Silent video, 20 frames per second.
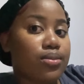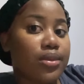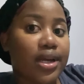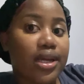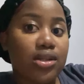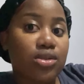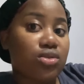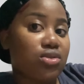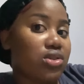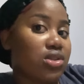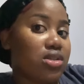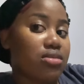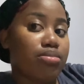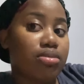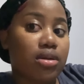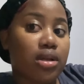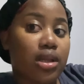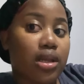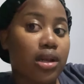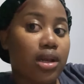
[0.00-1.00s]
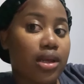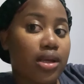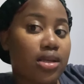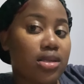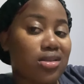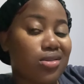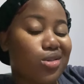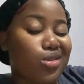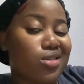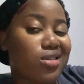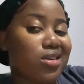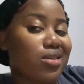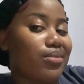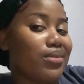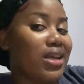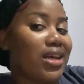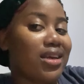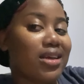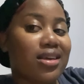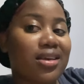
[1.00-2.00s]
I had to just put the lace because I'm
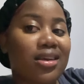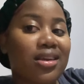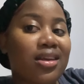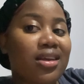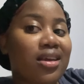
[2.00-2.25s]
like